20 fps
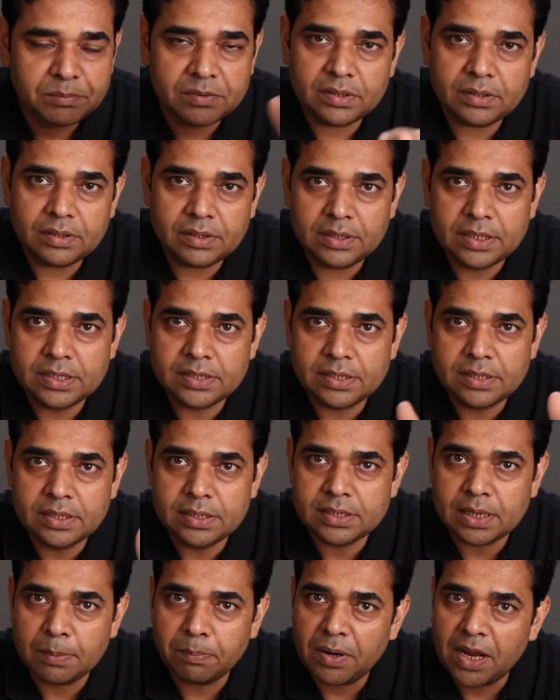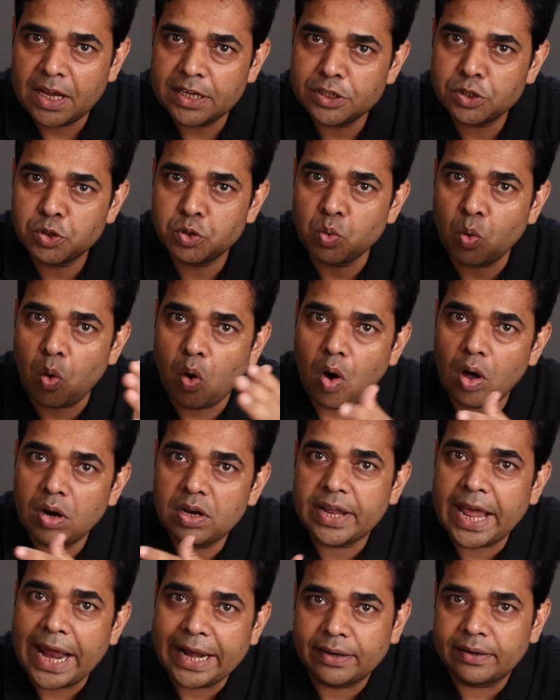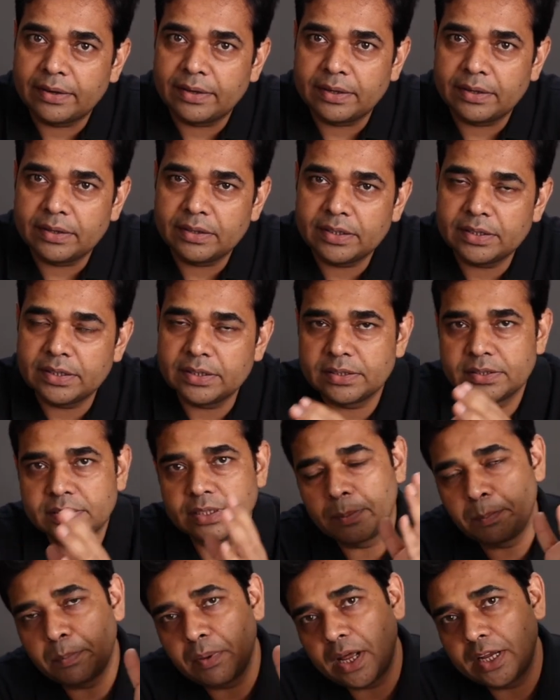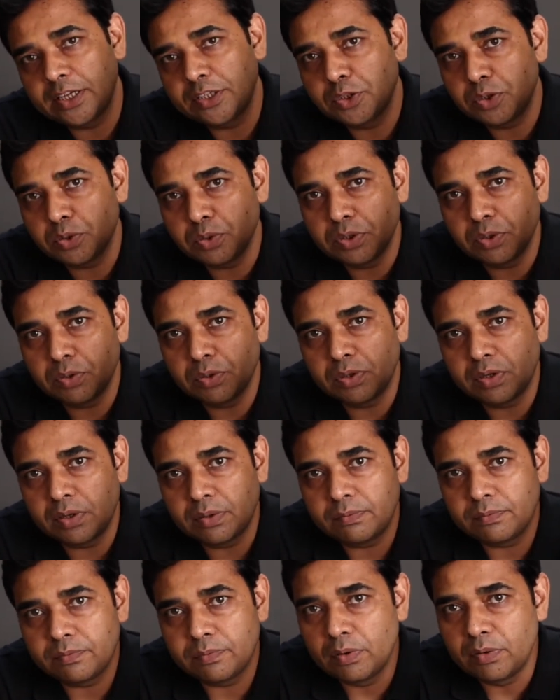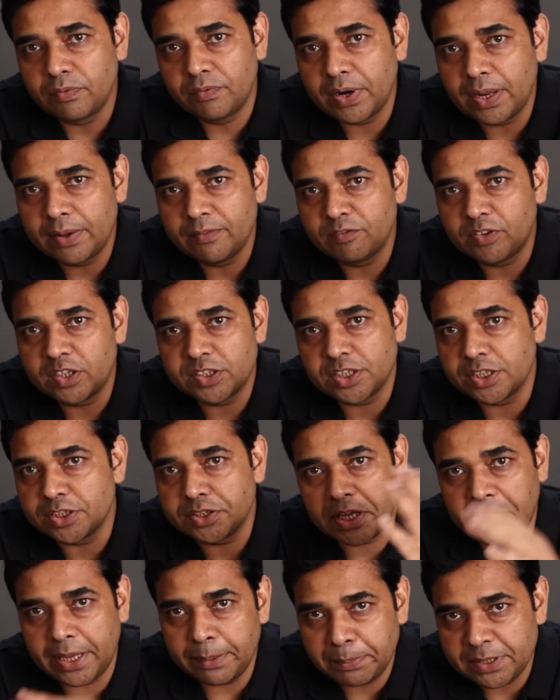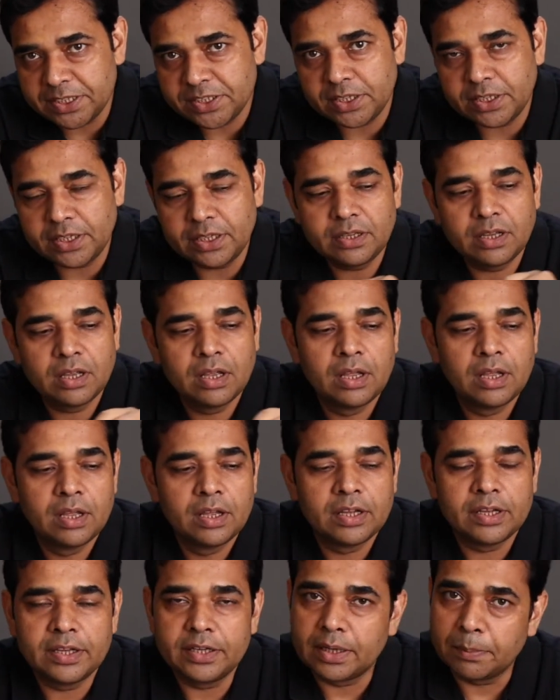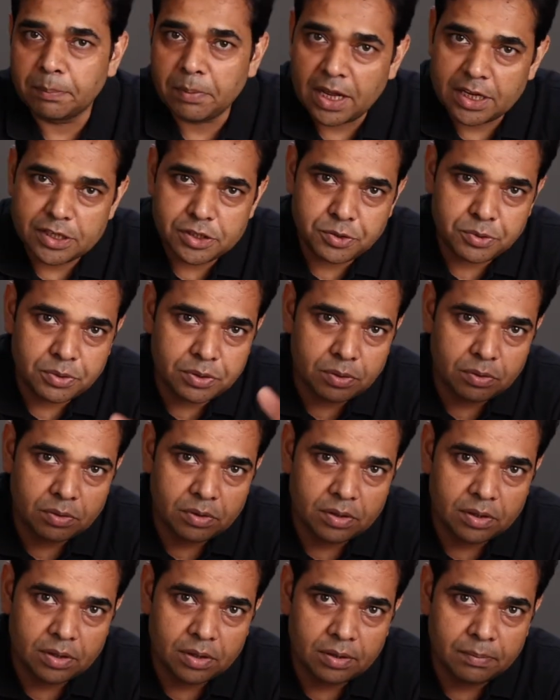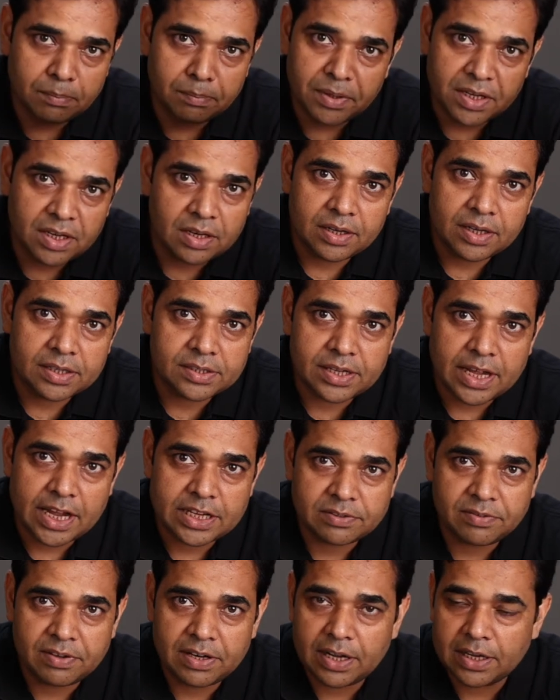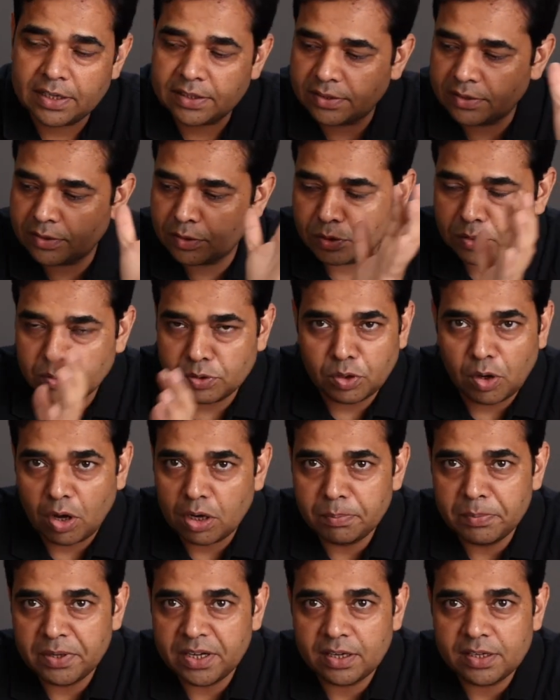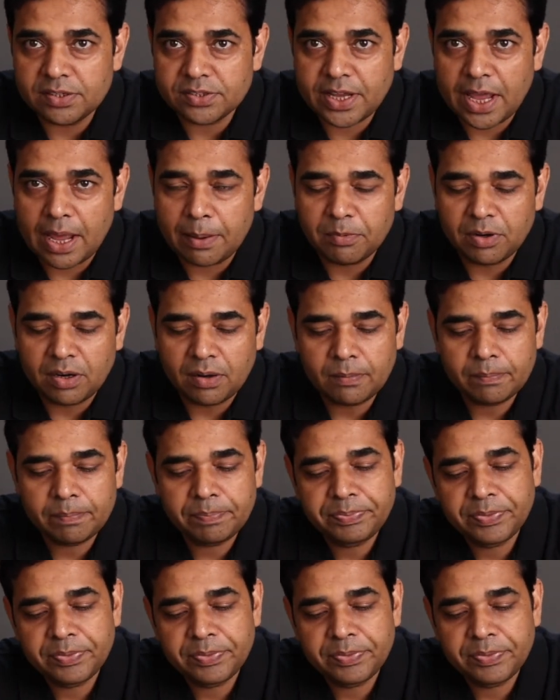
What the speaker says: this applies to all category. It applies to your full frame versus APC. It applies to your mirrorless as well as non-mirrorless camera.